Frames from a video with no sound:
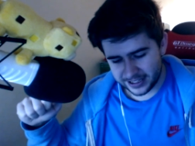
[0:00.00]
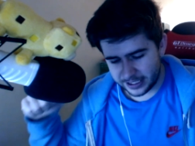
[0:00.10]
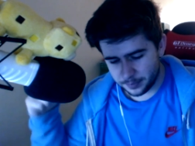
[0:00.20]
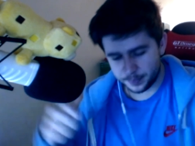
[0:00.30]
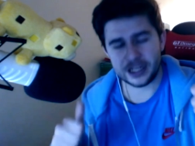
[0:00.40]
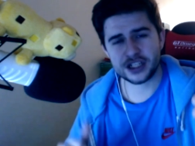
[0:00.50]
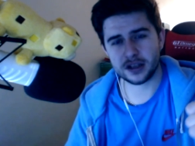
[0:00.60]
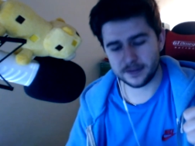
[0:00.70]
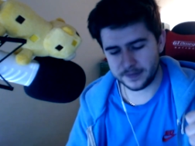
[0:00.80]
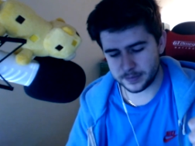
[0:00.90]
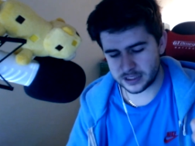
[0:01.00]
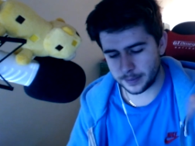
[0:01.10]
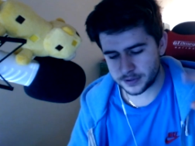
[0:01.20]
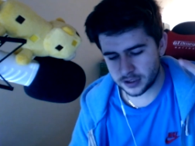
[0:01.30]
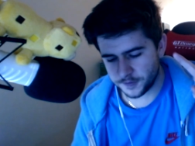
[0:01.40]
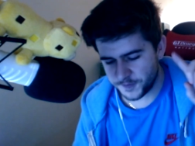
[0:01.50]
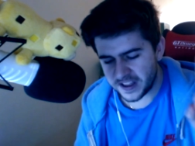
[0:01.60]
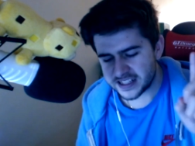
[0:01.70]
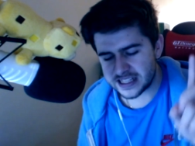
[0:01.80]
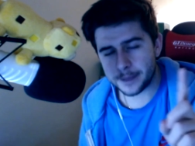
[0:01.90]
then be sure to thumbs it up. So the
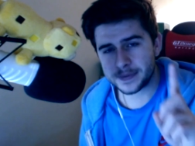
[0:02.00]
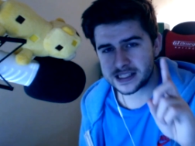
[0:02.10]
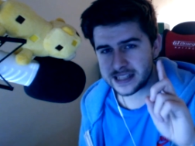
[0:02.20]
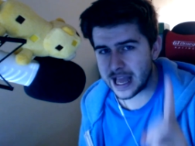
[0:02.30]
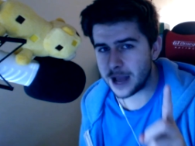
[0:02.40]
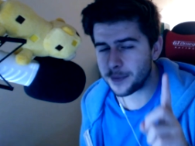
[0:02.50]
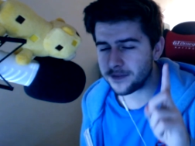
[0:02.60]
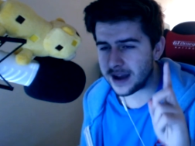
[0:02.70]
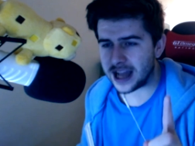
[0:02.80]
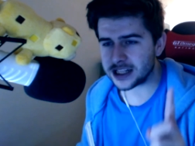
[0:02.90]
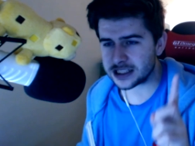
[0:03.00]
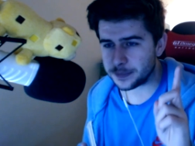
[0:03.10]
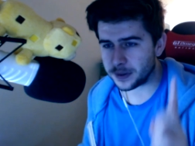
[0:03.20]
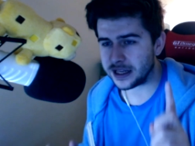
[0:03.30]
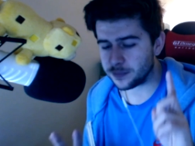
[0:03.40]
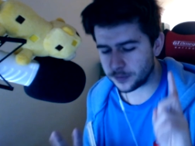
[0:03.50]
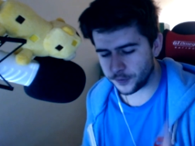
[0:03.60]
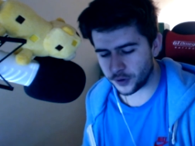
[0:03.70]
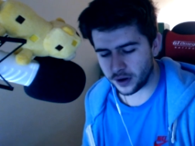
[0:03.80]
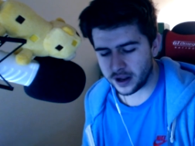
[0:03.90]
first app is the app I've actually played
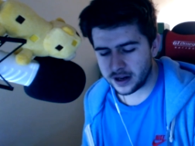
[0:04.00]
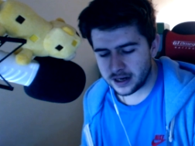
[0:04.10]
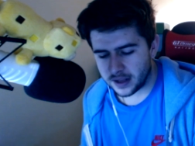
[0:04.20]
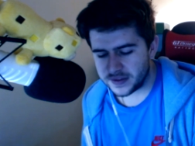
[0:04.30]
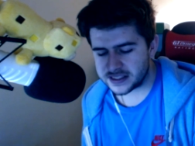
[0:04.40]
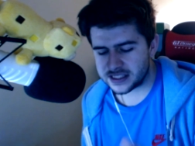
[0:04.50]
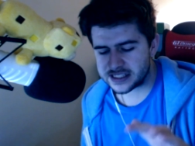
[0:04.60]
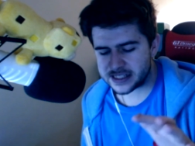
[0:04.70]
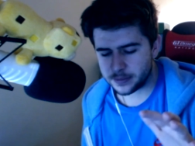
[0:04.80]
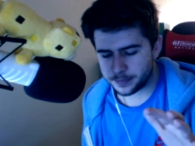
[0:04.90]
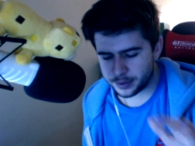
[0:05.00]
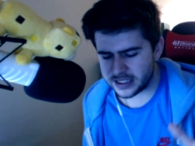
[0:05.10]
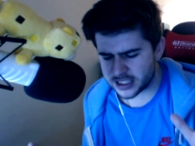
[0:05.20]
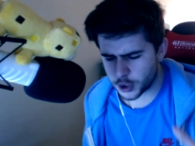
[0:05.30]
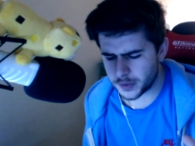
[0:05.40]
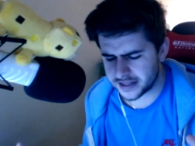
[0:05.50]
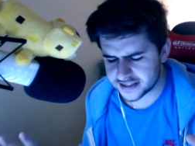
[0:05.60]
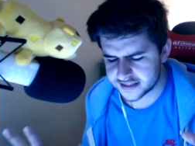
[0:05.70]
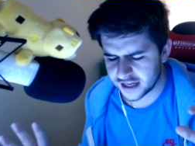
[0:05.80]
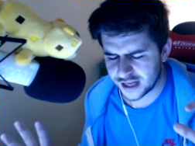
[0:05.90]
before, and this is Complete
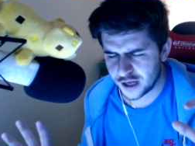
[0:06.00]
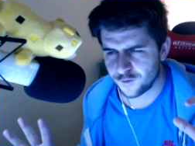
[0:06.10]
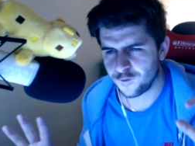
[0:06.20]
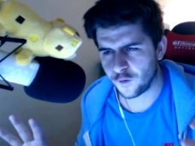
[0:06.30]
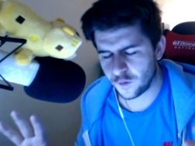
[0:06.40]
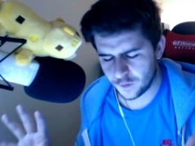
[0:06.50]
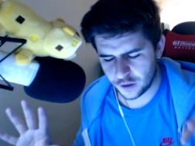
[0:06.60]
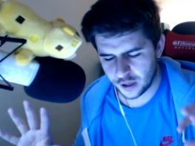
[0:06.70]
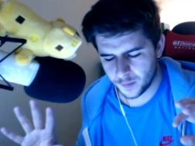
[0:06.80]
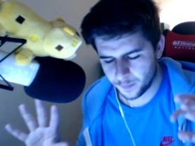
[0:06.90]
Quiz for